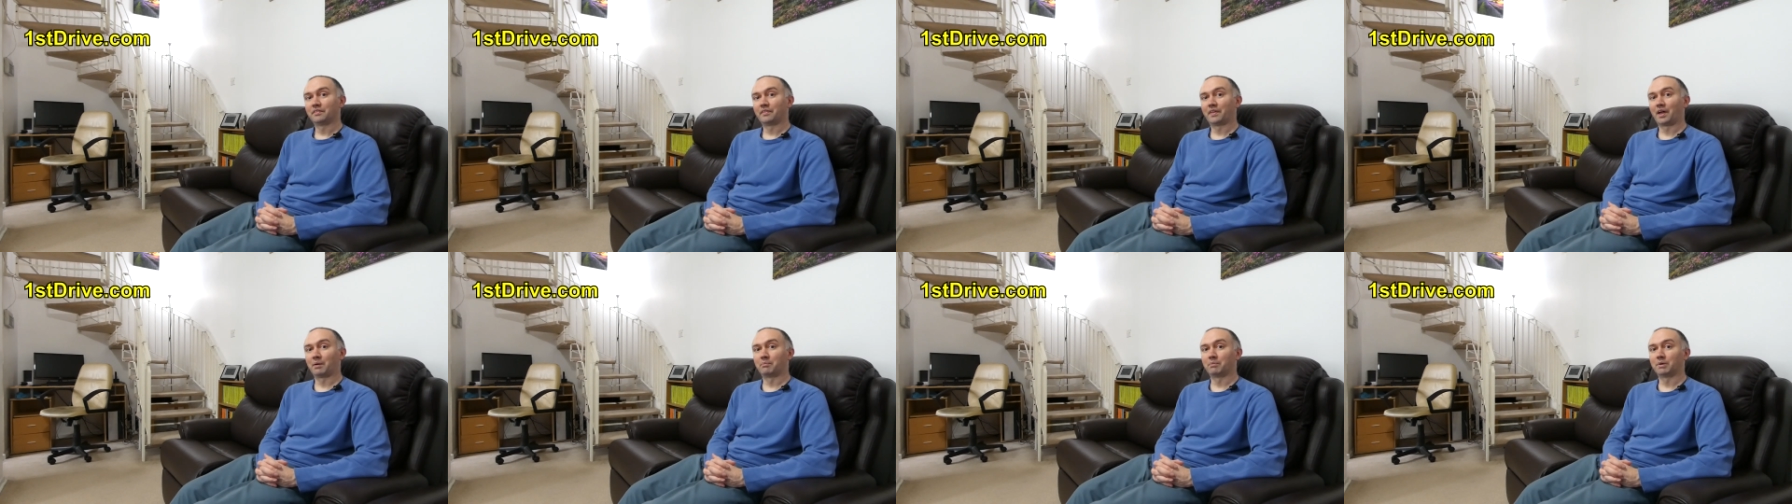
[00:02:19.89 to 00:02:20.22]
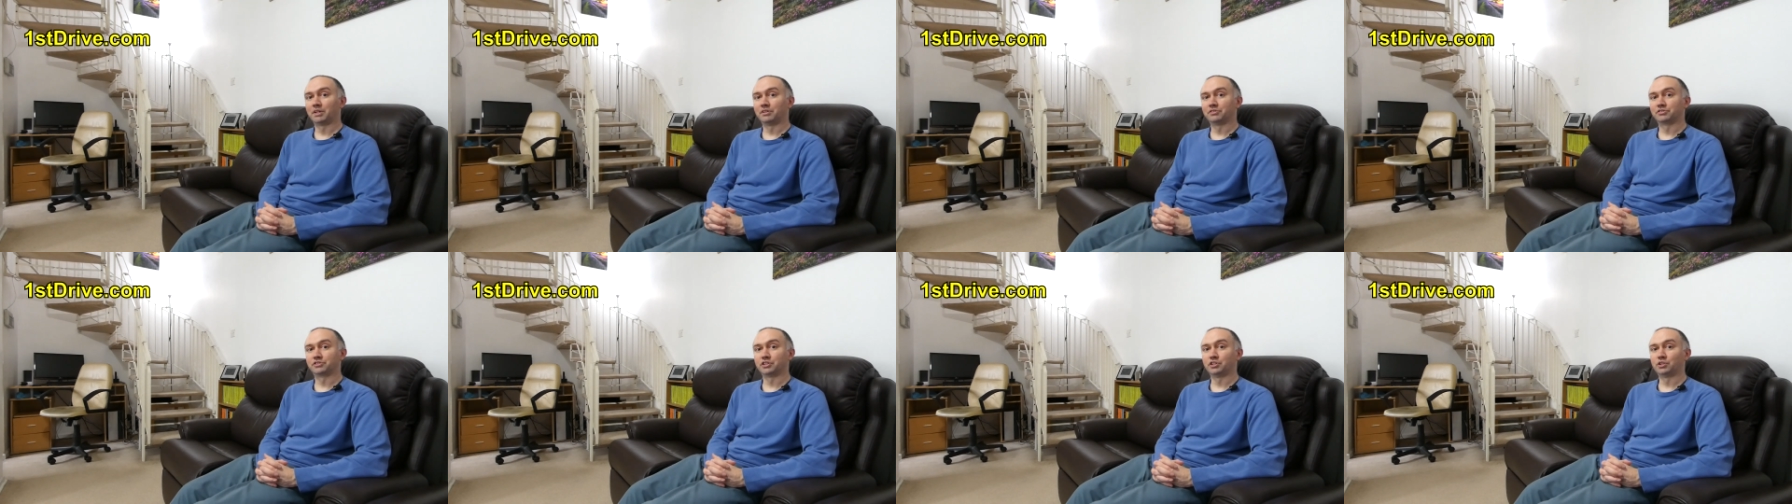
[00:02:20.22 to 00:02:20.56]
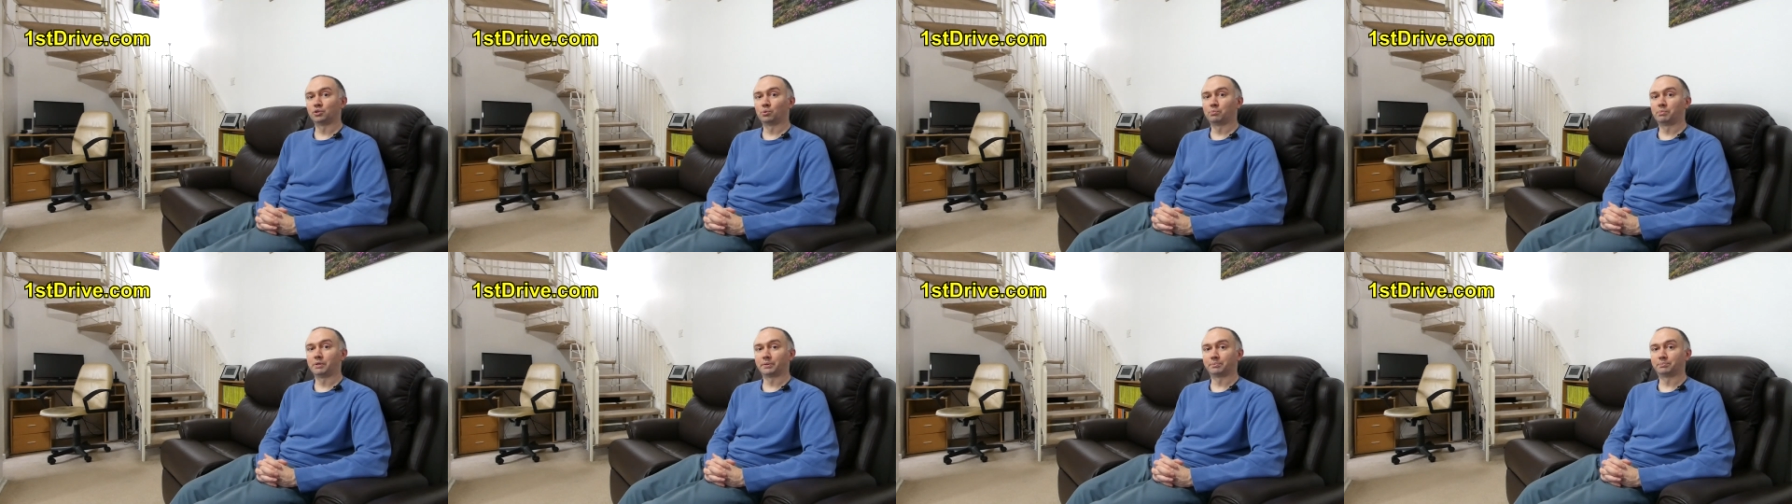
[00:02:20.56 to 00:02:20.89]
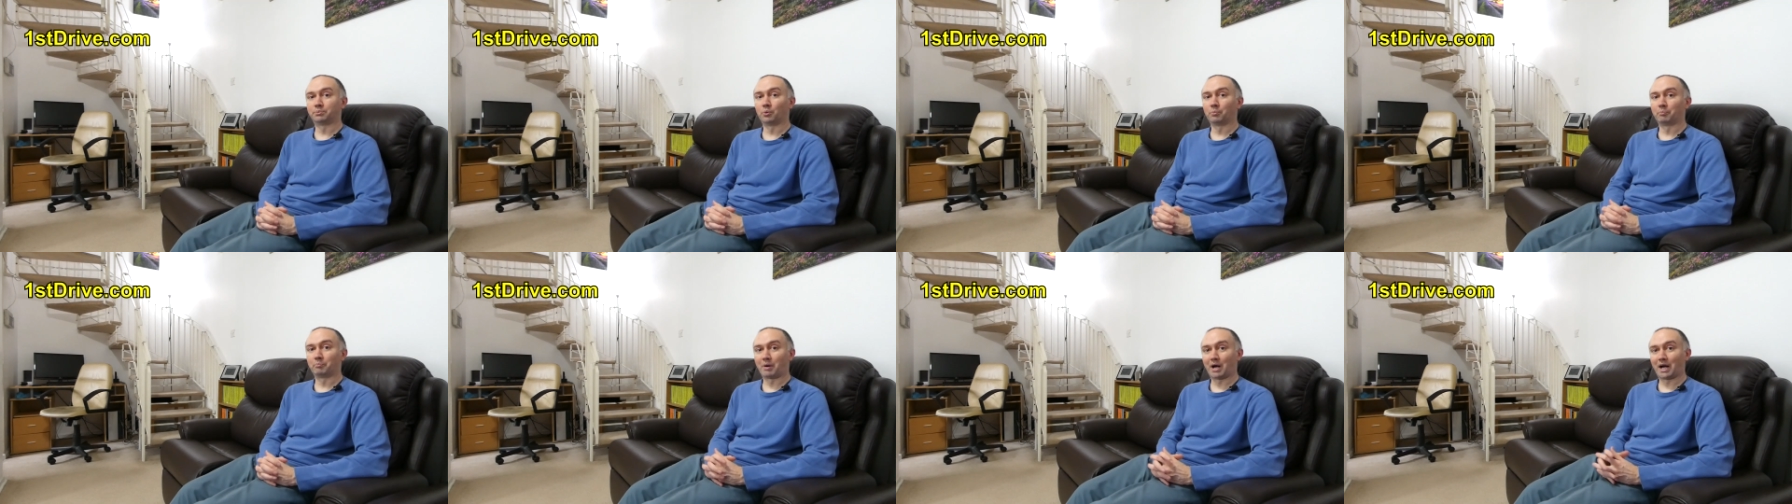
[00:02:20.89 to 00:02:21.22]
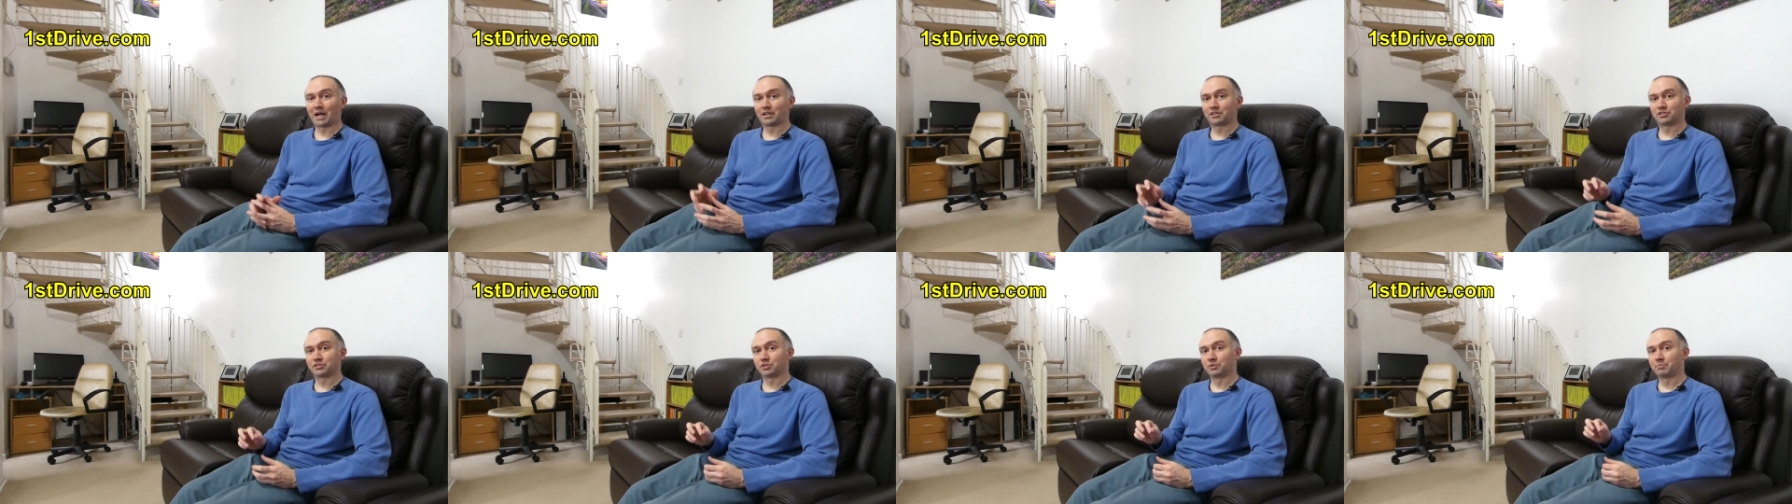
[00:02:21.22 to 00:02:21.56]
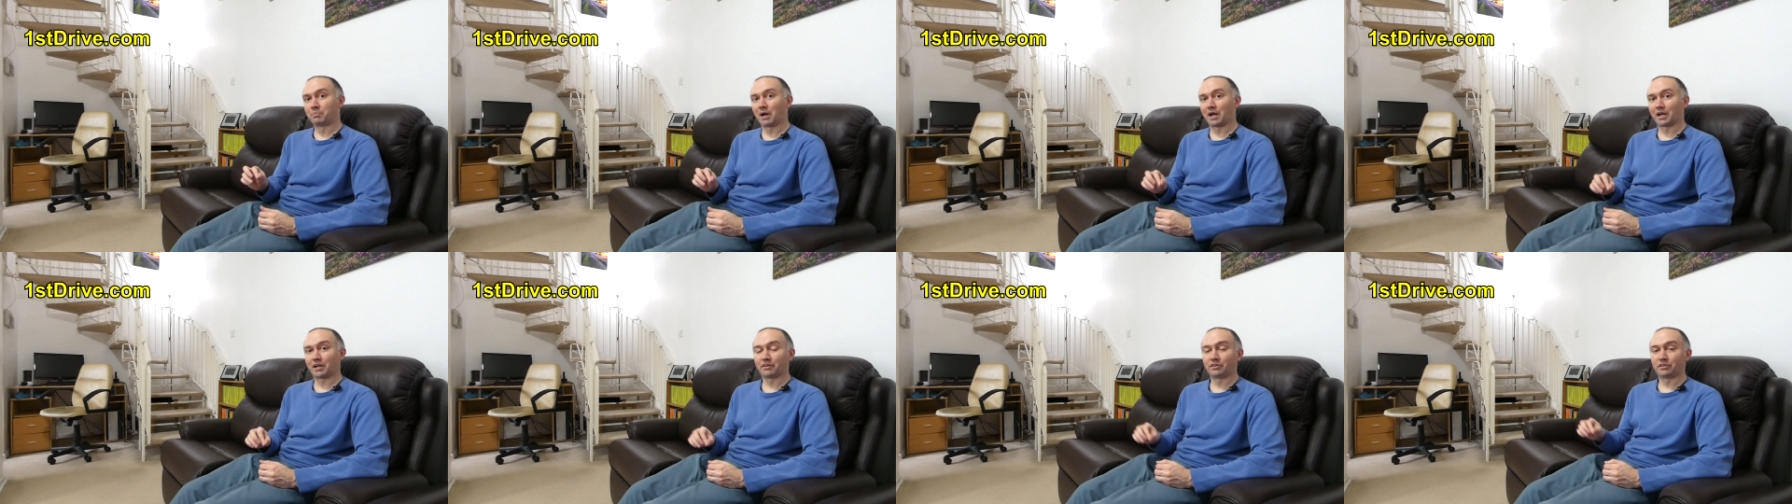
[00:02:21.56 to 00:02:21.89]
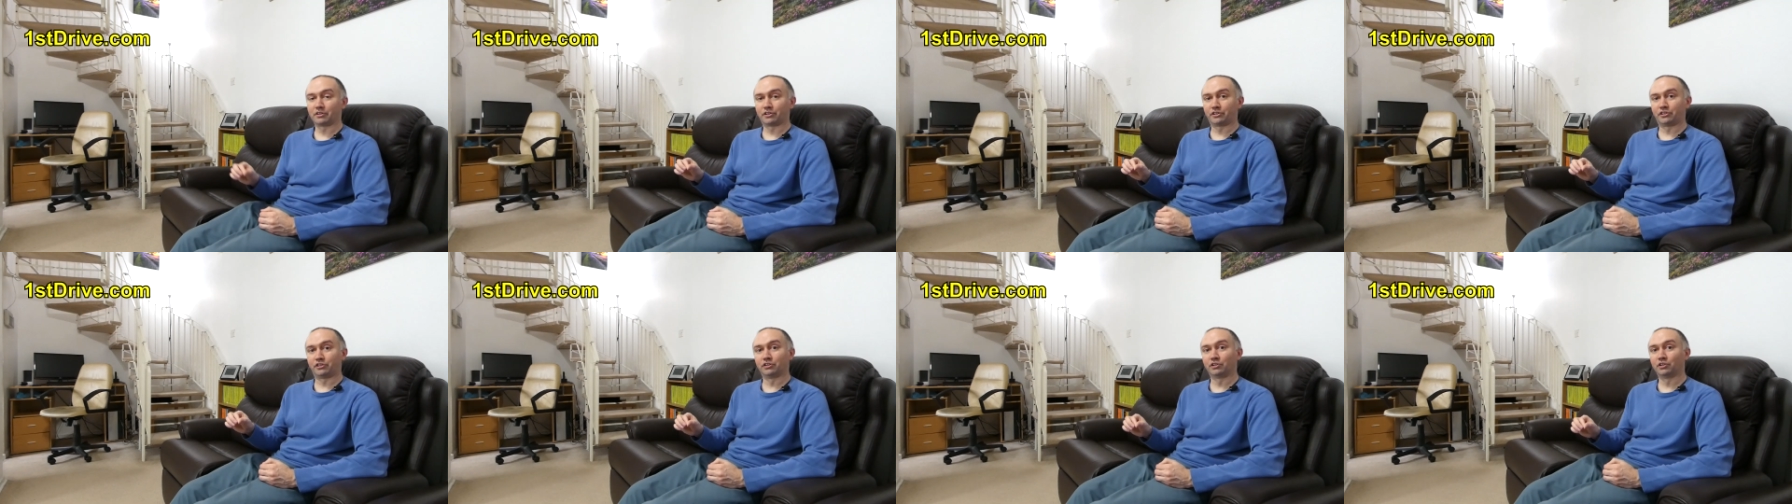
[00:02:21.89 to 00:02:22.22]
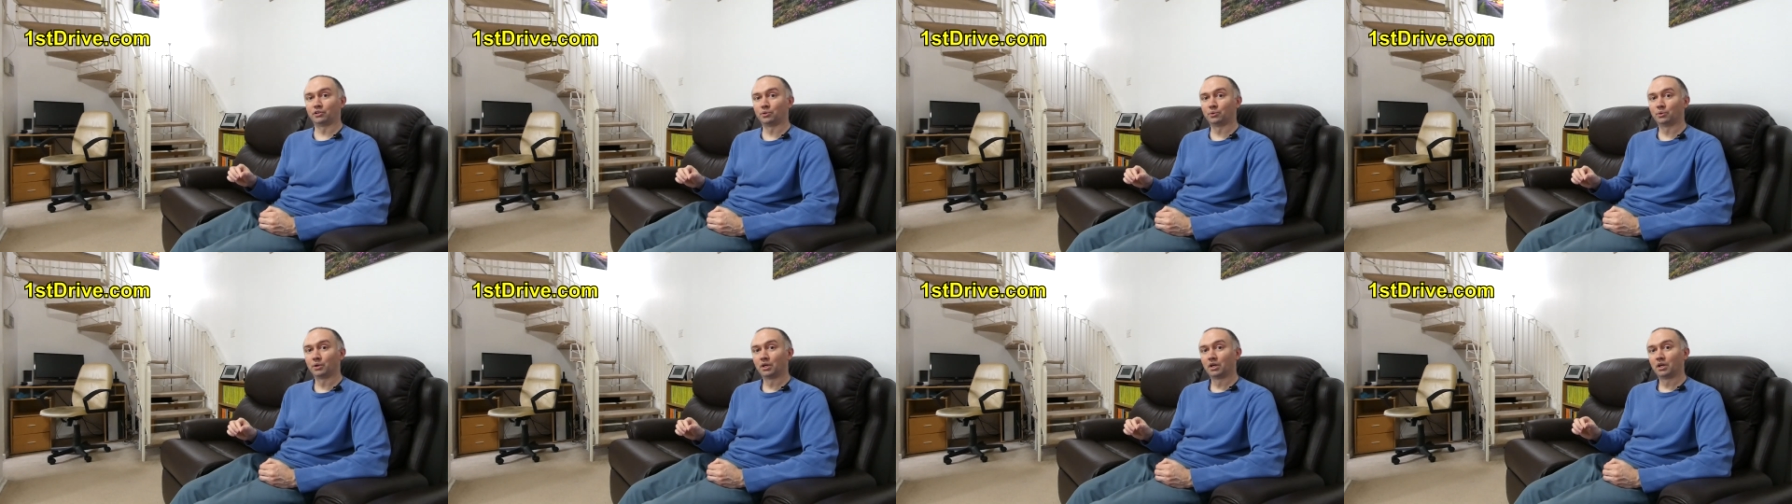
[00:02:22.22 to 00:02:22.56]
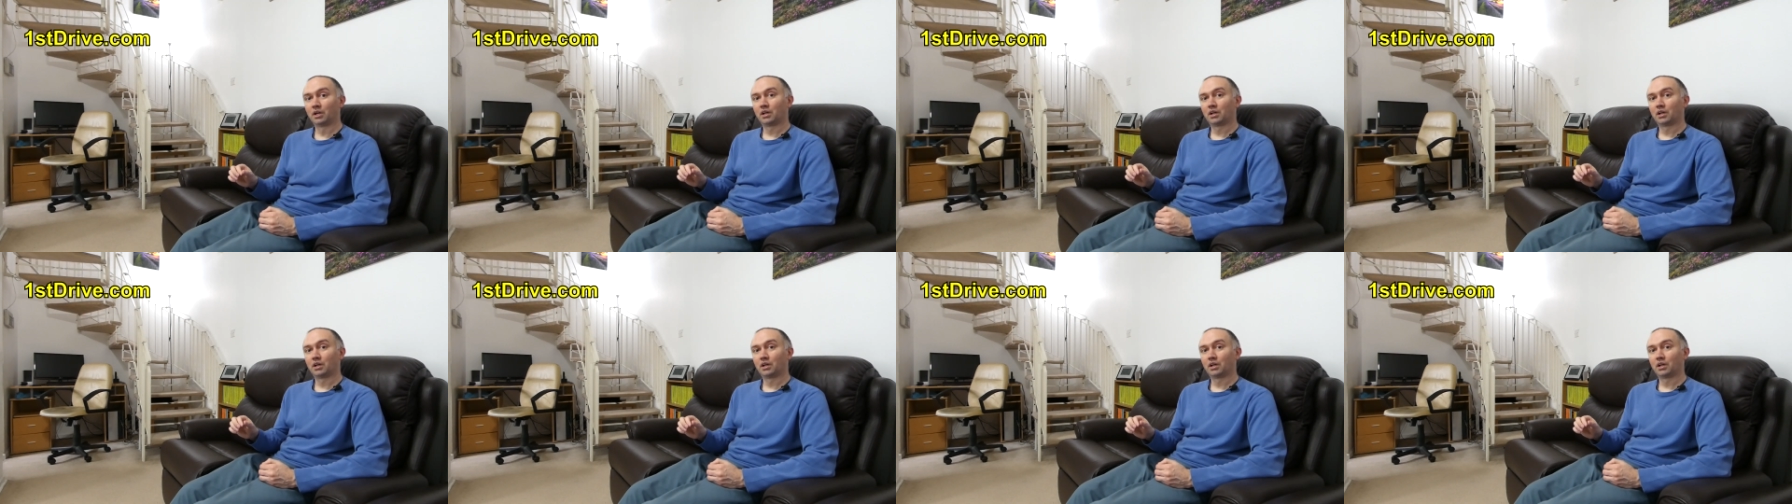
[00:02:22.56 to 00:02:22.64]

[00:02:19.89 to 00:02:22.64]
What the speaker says: that means that you'll be put back to the back of the queue,